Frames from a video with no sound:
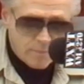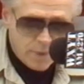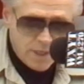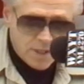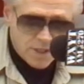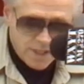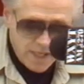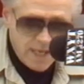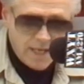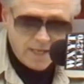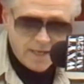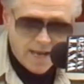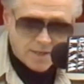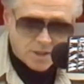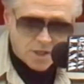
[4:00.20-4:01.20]
have been
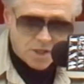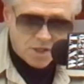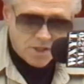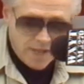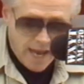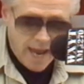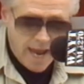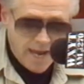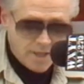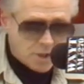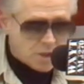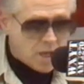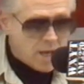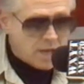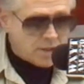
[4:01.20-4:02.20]
seen as a
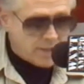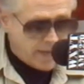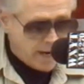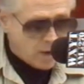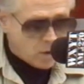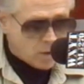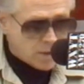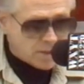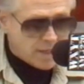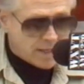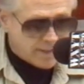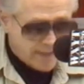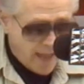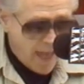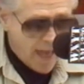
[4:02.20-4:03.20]
staged
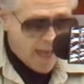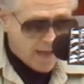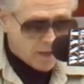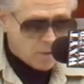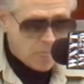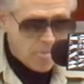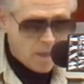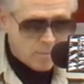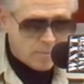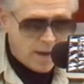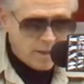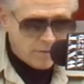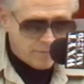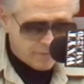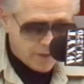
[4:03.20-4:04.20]
terrorist attack
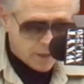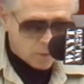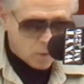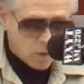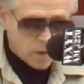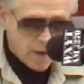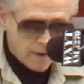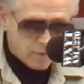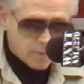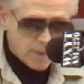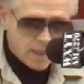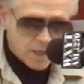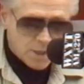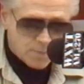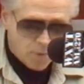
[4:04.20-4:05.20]
by the federal
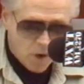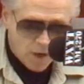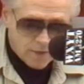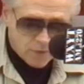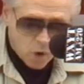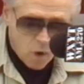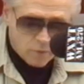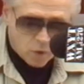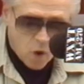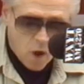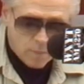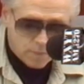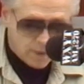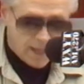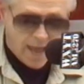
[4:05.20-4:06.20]
government as part of an
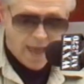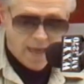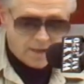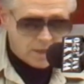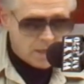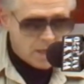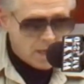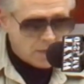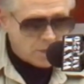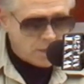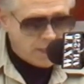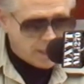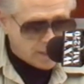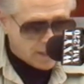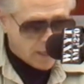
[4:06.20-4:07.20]
overall plan
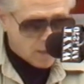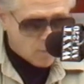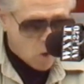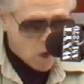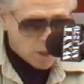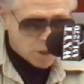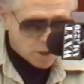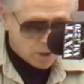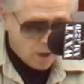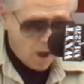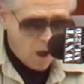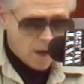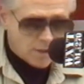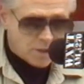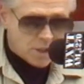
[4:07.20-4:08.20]
to declare martial
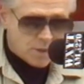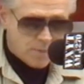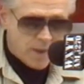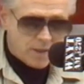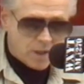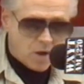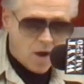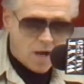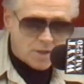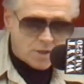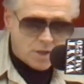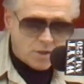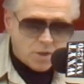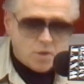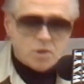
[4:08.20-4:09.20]
law and suspend the
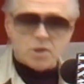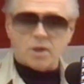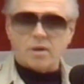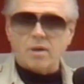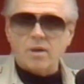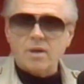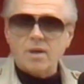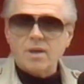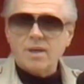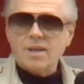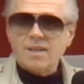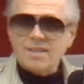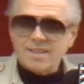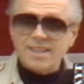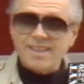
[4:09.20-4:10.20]
Constitution.
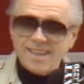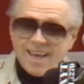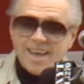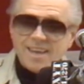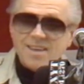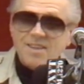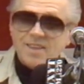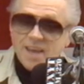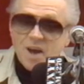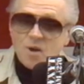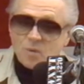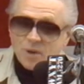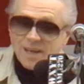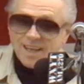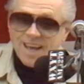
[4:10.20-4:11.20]
See, they
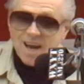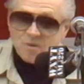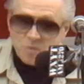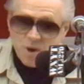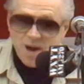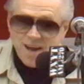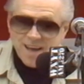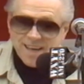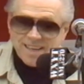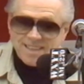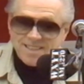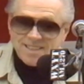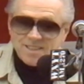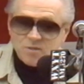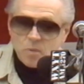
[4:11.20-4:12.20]
already got
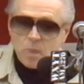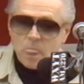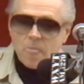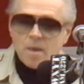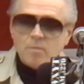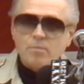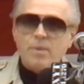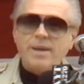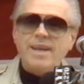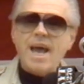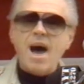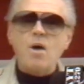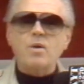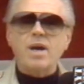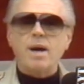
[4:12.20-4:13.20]
lines. But
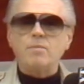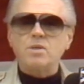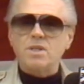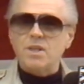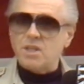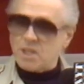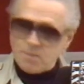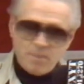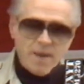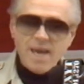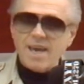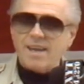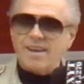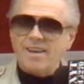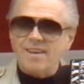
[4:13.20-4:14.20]
now comes the
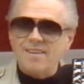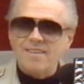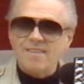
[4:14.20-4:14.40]
spin.